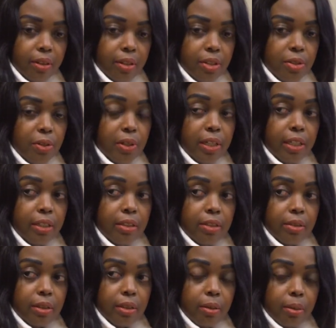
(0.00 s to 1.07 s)
You need
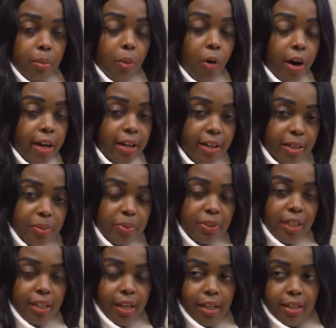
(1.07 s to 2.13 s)
more help
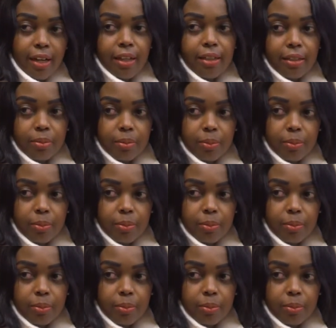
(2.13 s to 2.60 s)
than I can